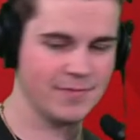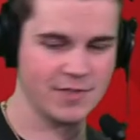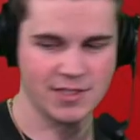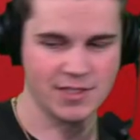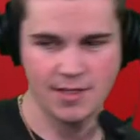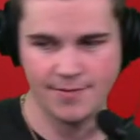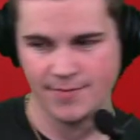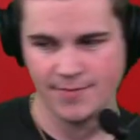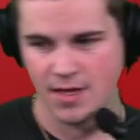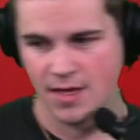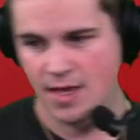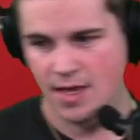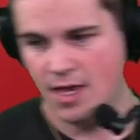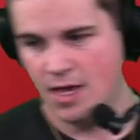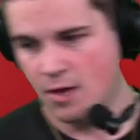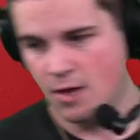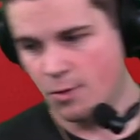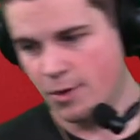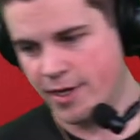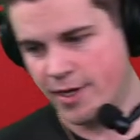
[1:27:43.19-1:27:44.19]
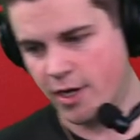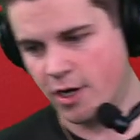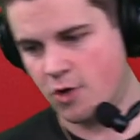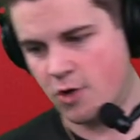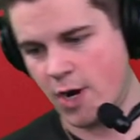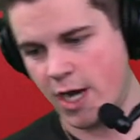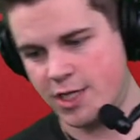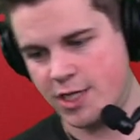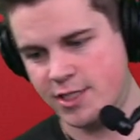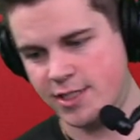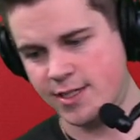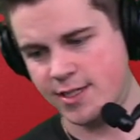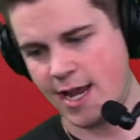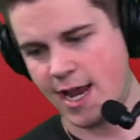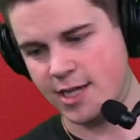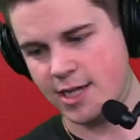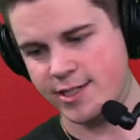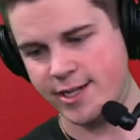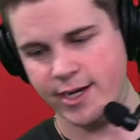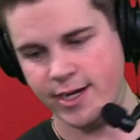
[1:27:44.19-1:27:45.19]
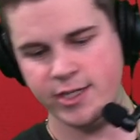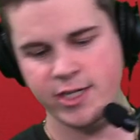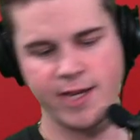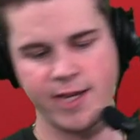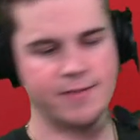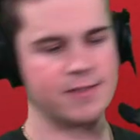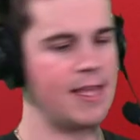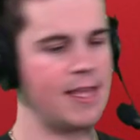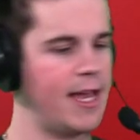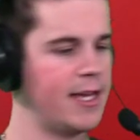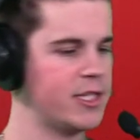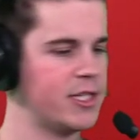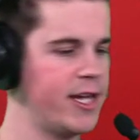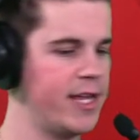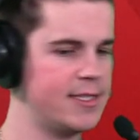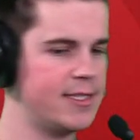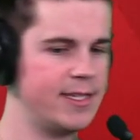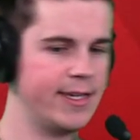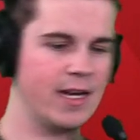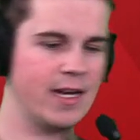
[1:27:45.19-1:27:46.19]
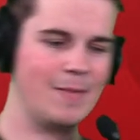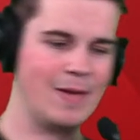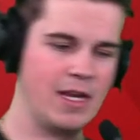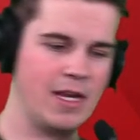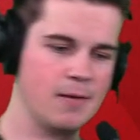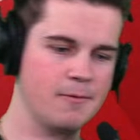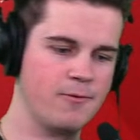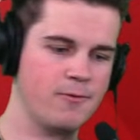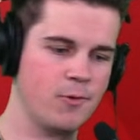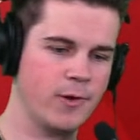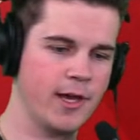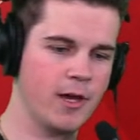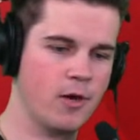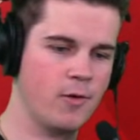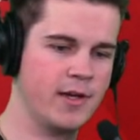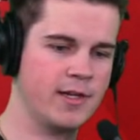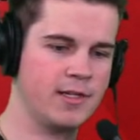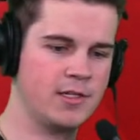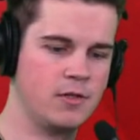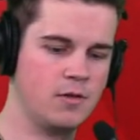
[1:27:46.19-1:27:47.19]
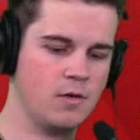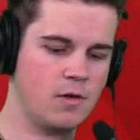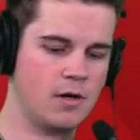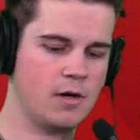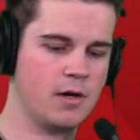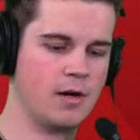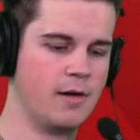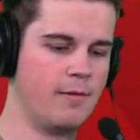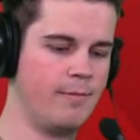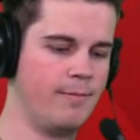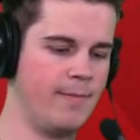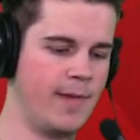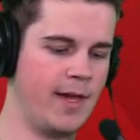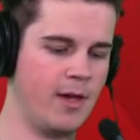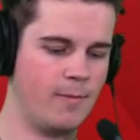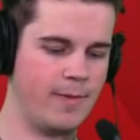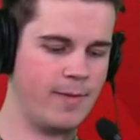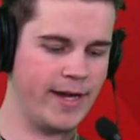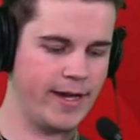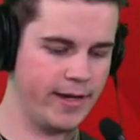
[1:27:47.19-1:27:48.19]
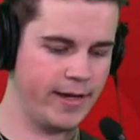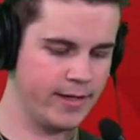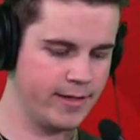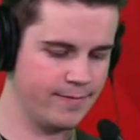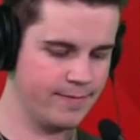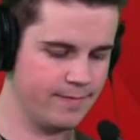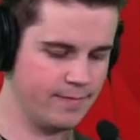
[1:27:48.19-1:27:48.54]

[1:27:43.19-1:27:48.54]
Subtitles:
So we'll get your questions in. Hashtag Chiefs. Last chance to get them in here before we go into our mailbag.